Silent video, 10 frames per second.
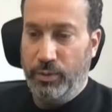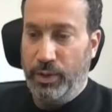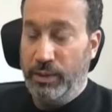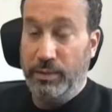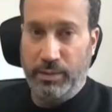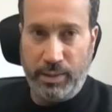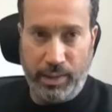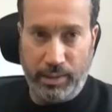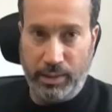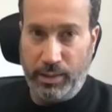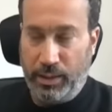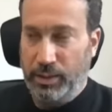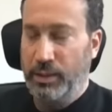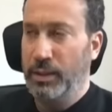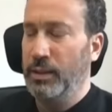or entertaining
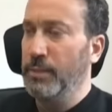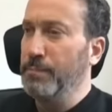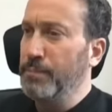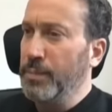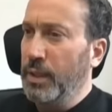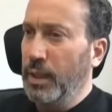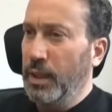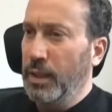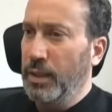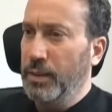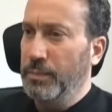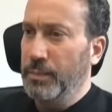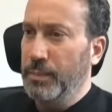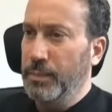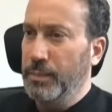any
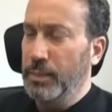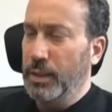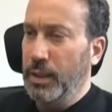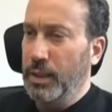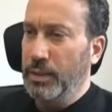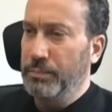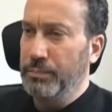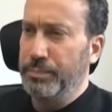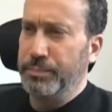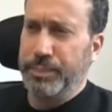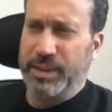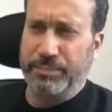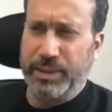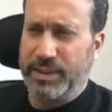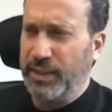um, uh,
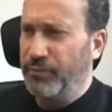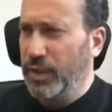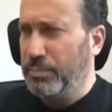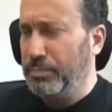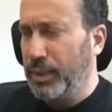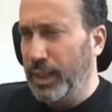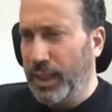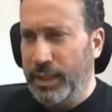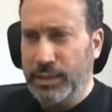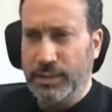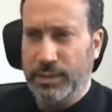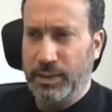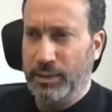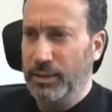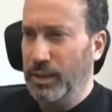specific plans
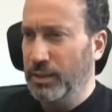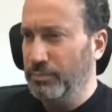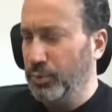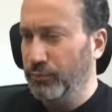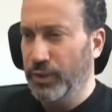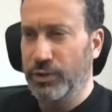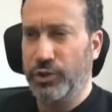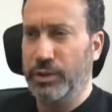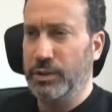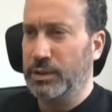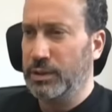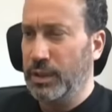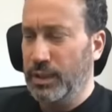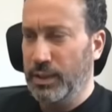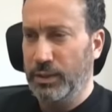and, and provisions,
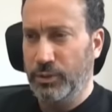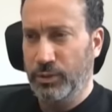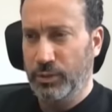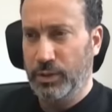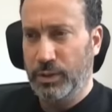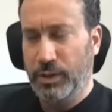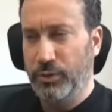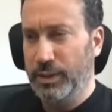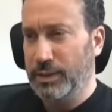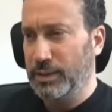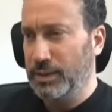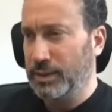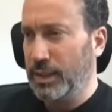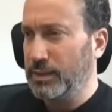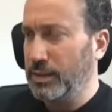uh, you know, that the U.S. is
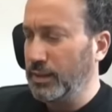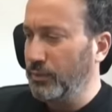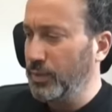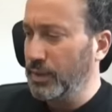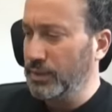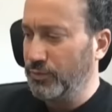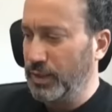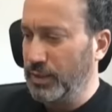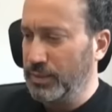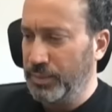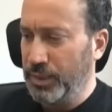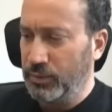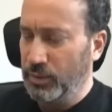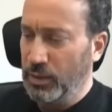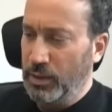discussing now with the Israelis
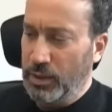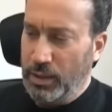about